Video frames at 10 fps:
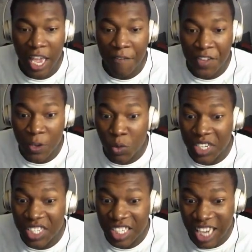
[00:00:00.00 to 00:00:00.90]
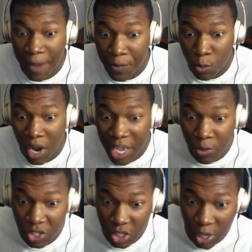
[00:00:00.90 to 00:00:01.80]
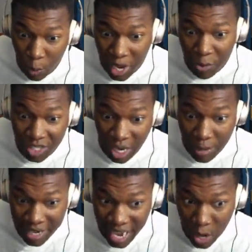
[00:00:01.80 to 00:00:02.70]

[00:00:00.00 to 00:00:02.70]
if he would have sniped him while he was coming